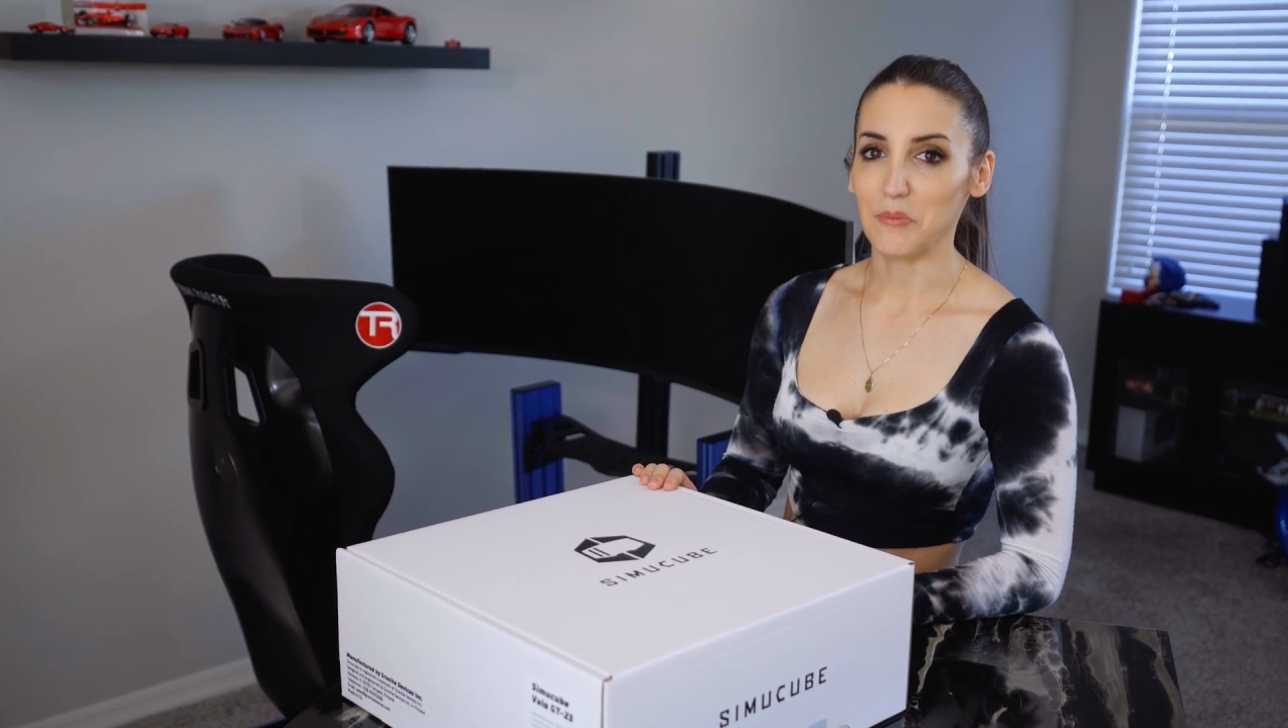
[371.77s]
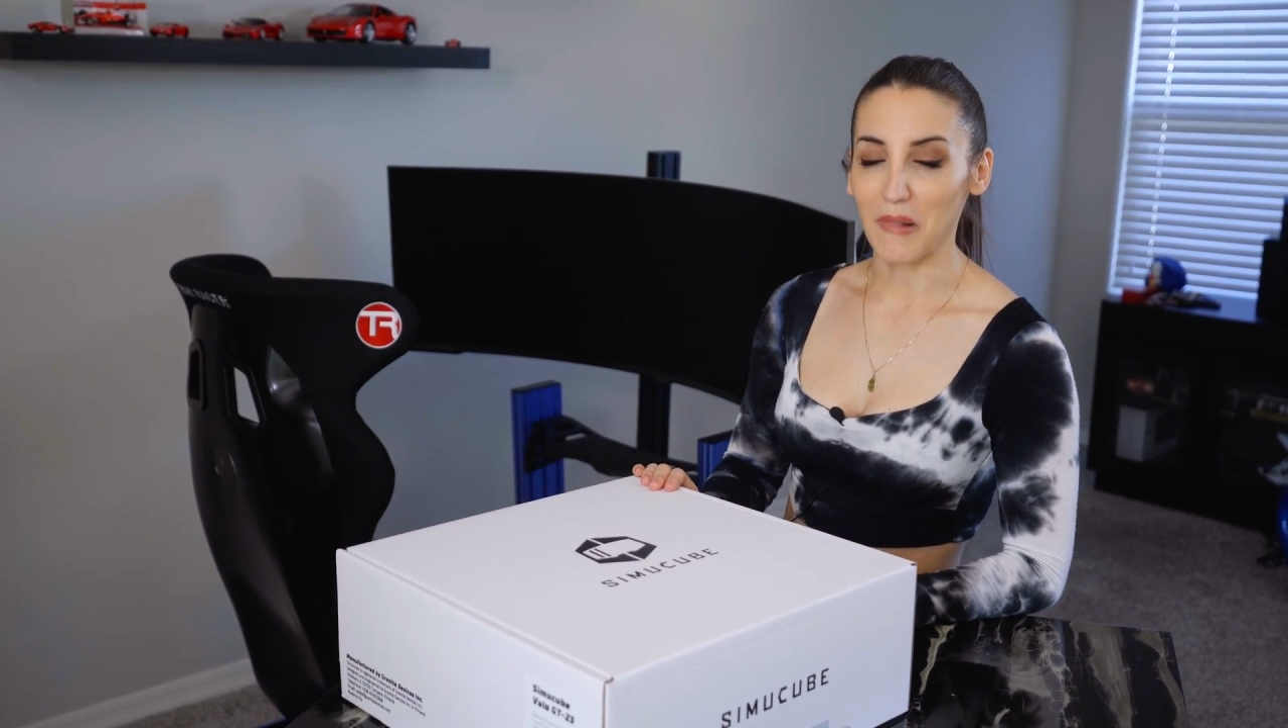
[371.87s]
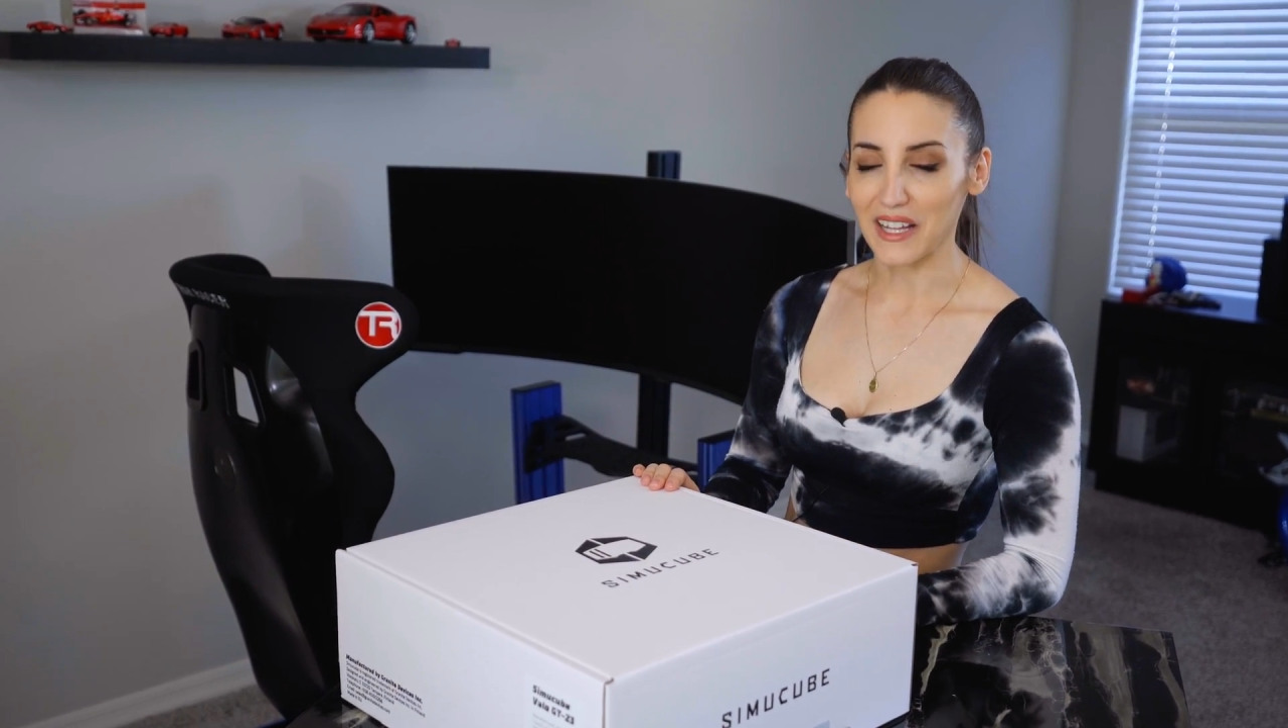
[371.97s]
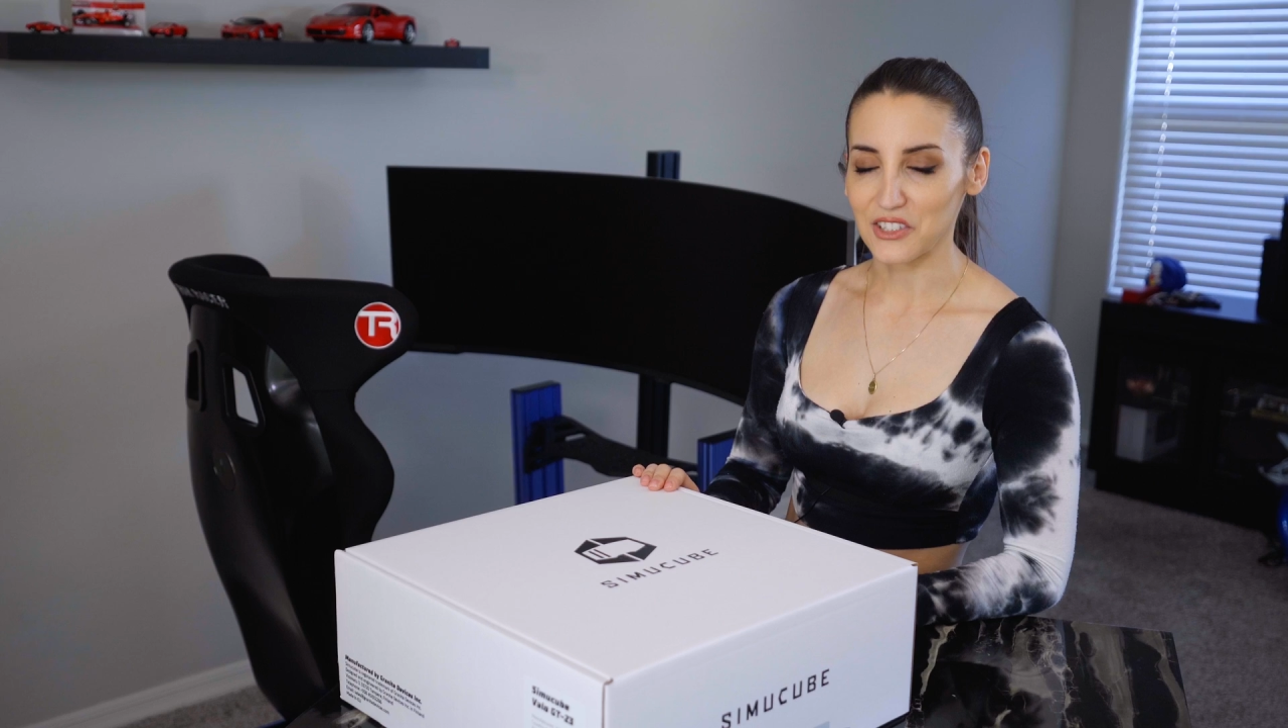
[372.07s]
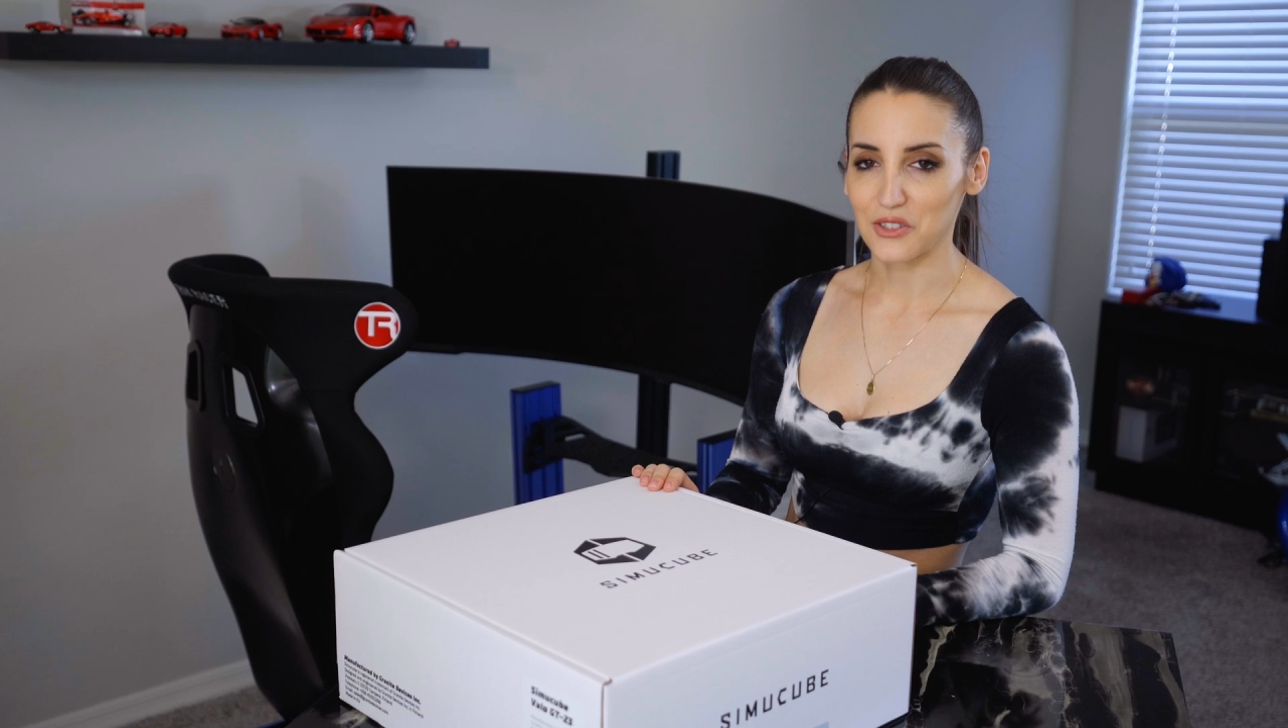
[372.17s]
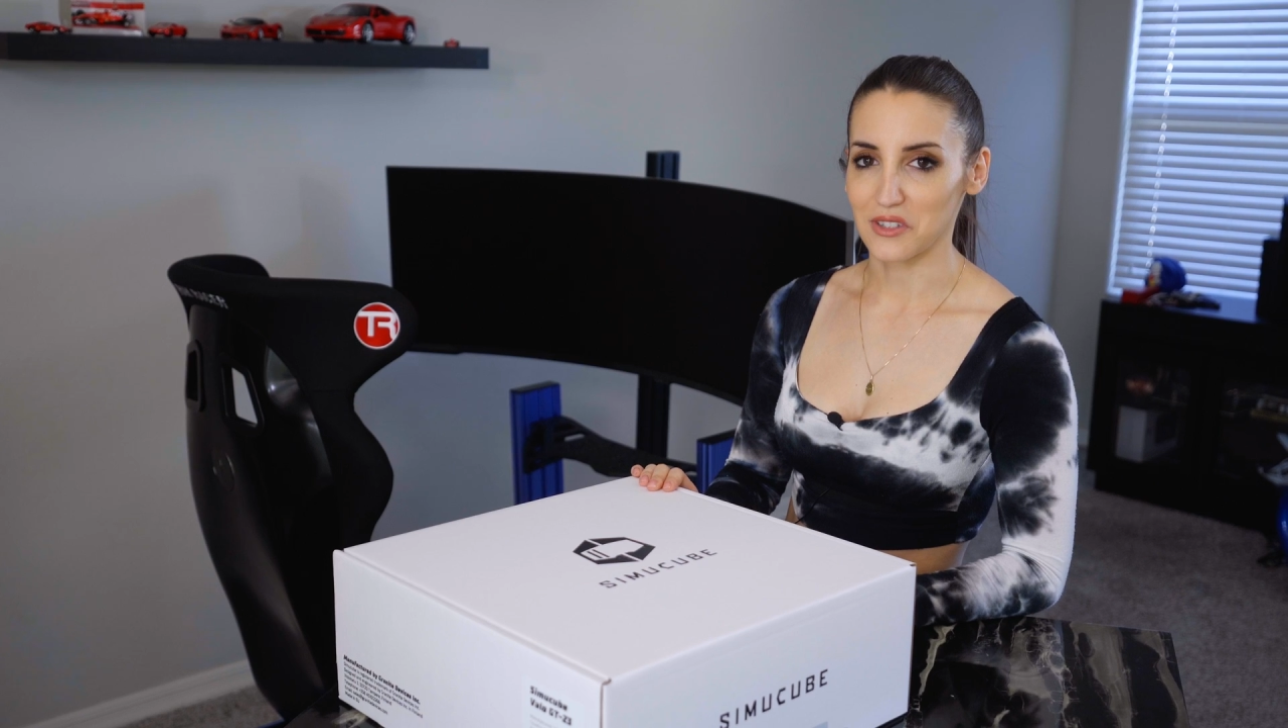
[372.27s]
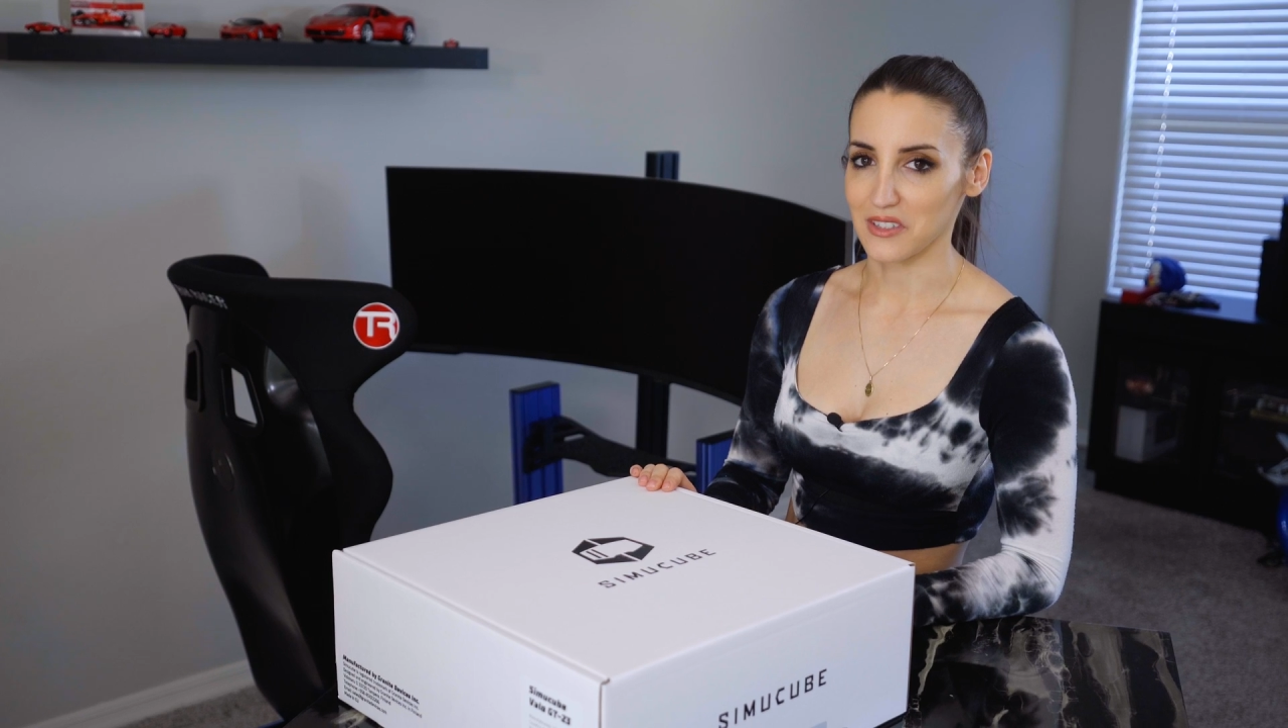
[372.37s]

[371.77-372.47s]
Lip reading: match the